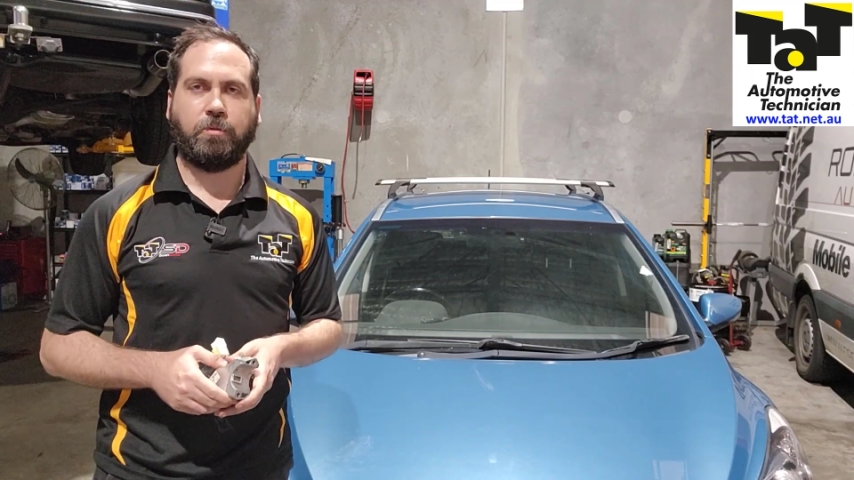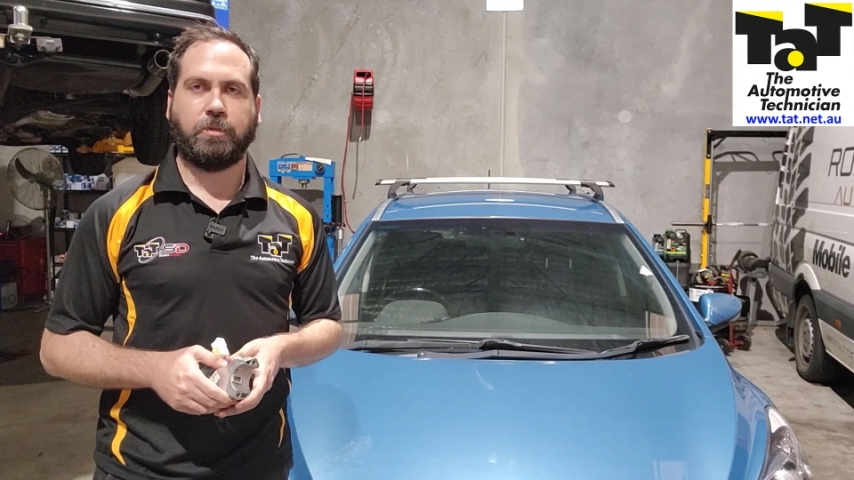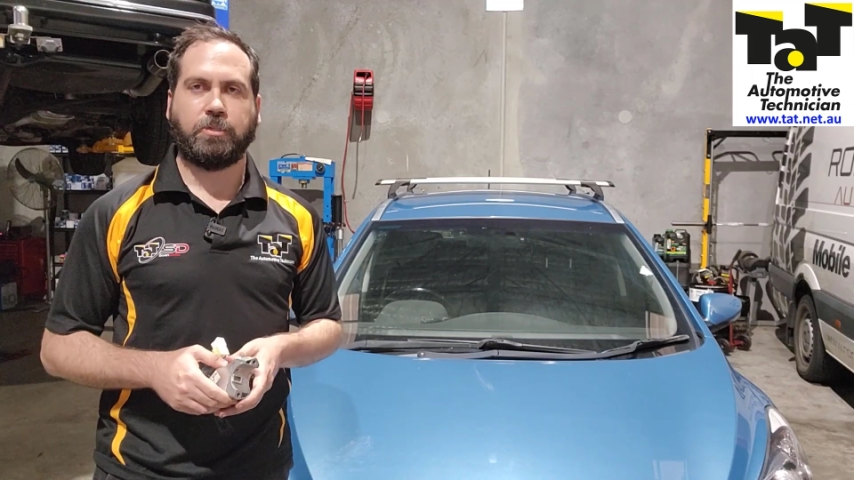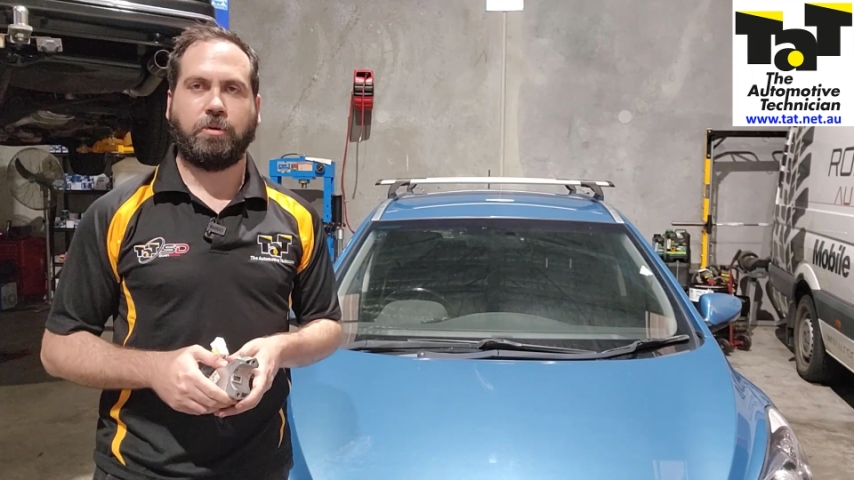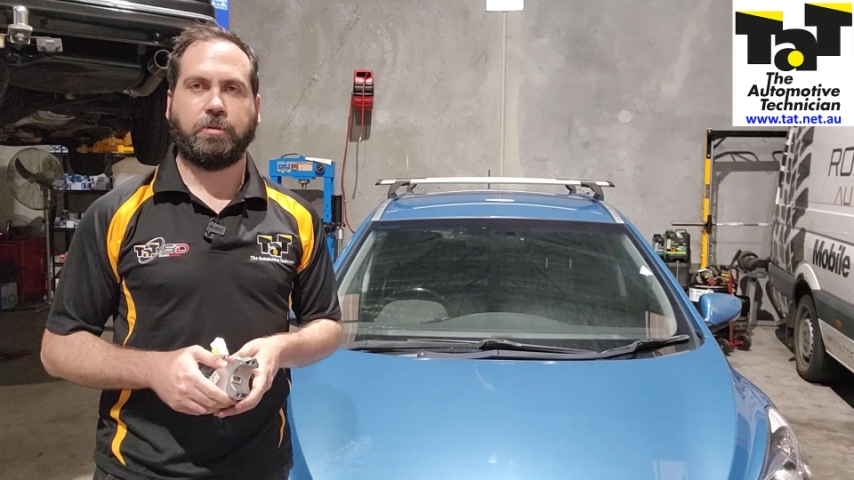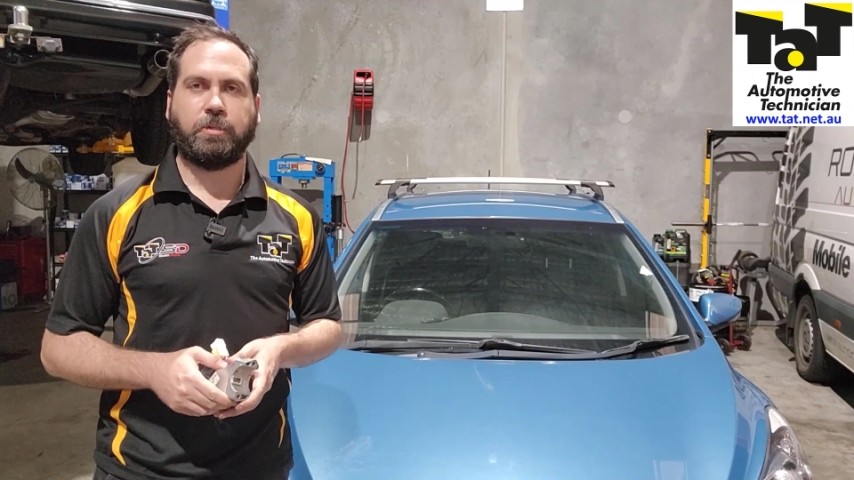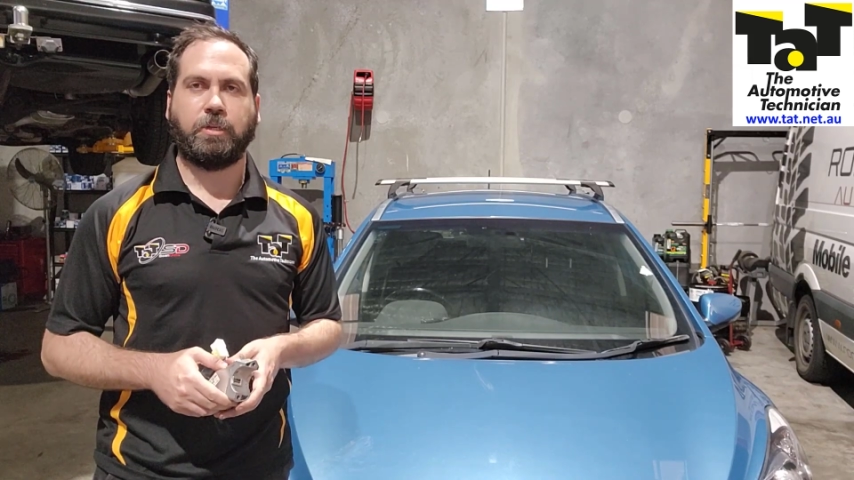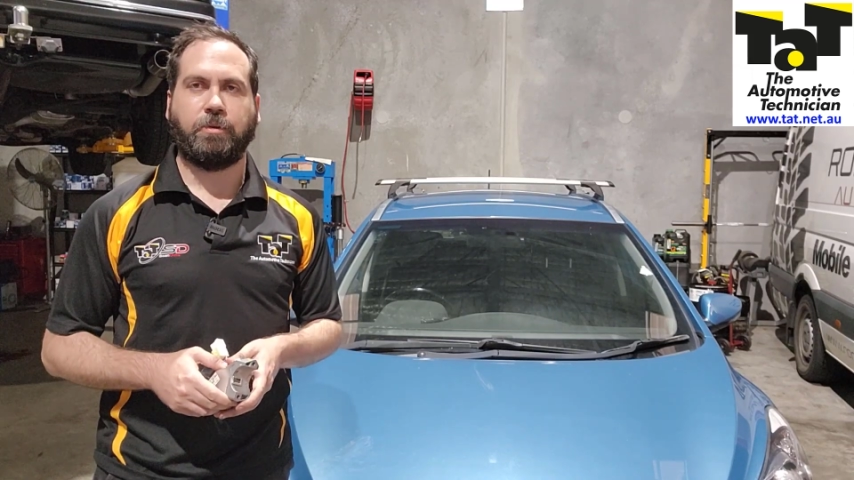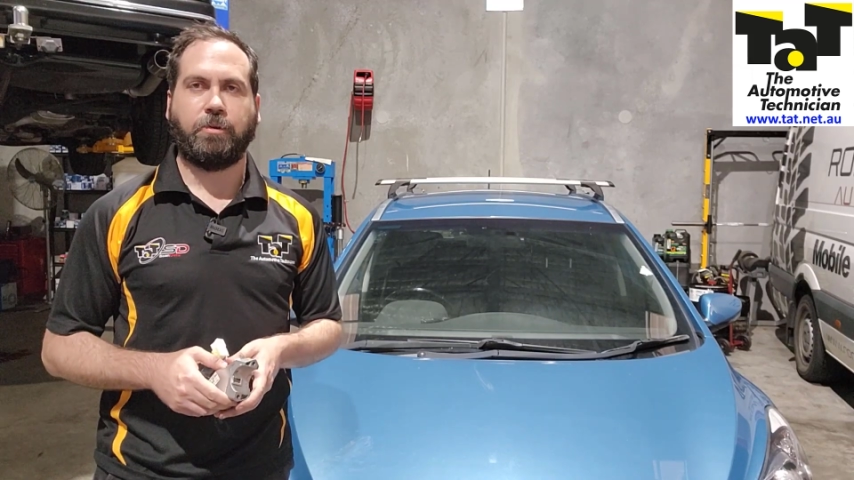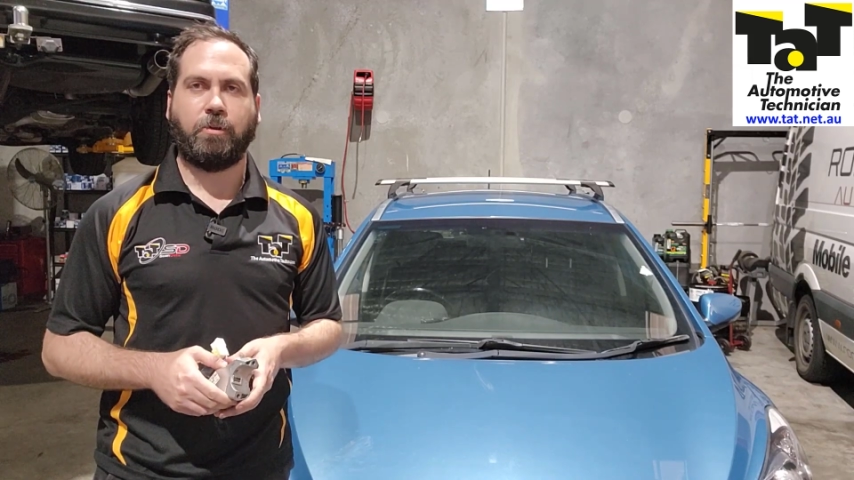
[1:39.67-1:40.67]
on the side of the
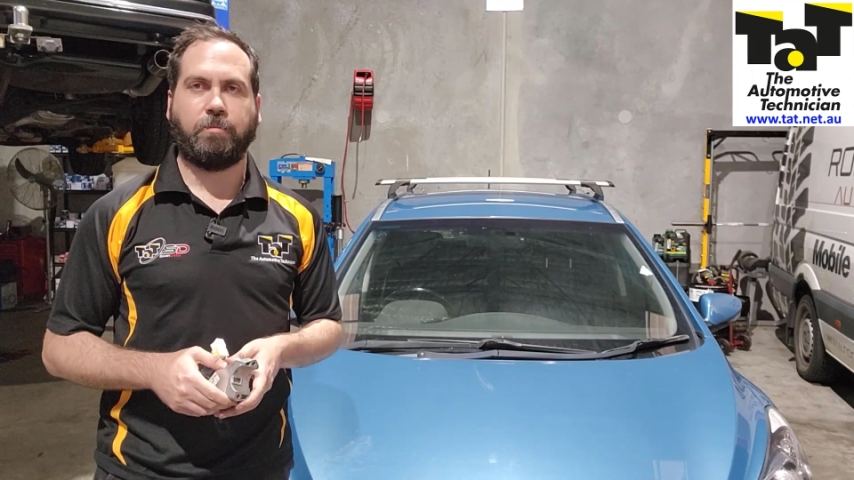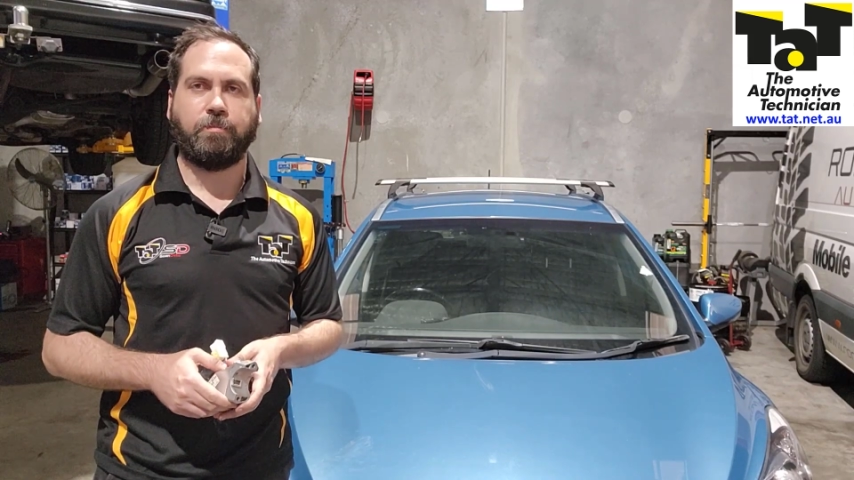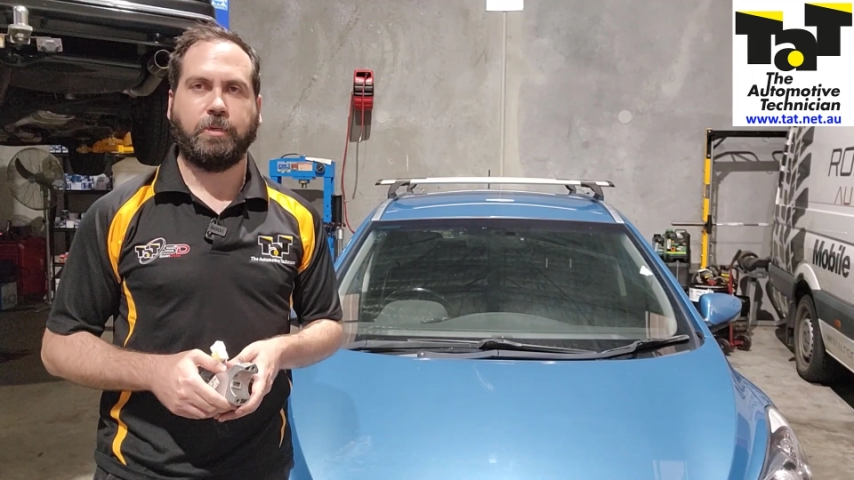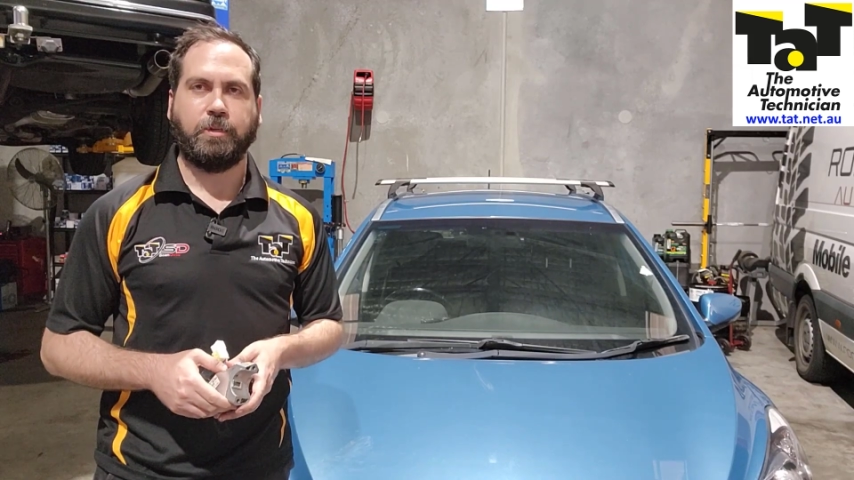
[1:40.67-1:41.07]
steering column.